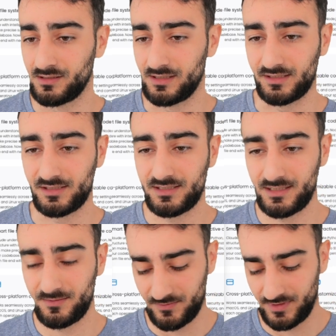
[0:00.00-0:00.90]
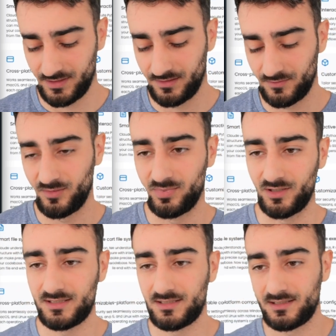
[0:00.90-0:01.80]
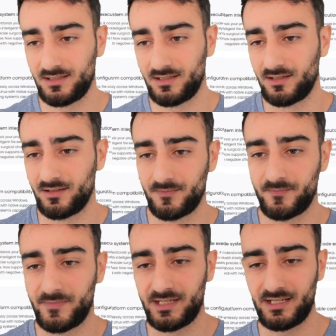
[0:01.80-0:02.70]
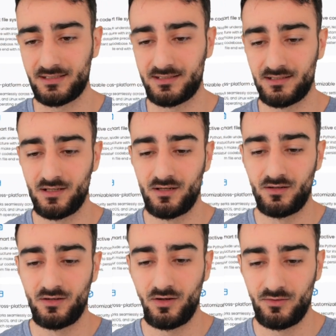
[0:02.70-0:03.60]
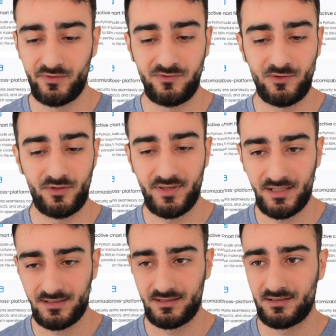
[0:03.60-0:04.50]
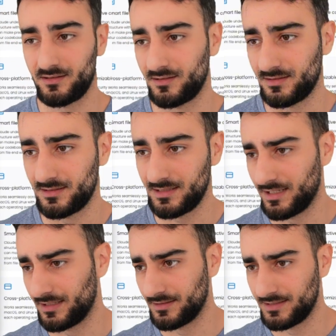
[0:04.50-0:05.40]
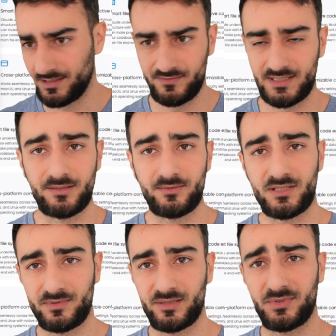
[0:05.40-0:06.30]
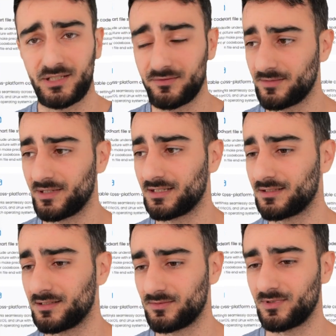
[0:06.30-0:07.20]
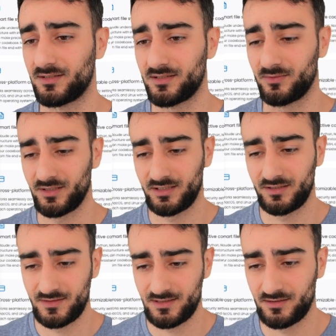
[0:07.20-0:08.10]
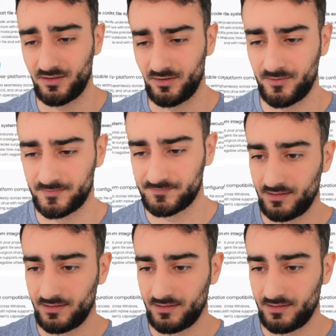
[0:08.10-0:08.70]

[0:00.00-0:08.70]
Like it just seems really robust. Um, it has over 4,000 stars, and the devs seem to be pretty respected as well. So we're going to give this a go.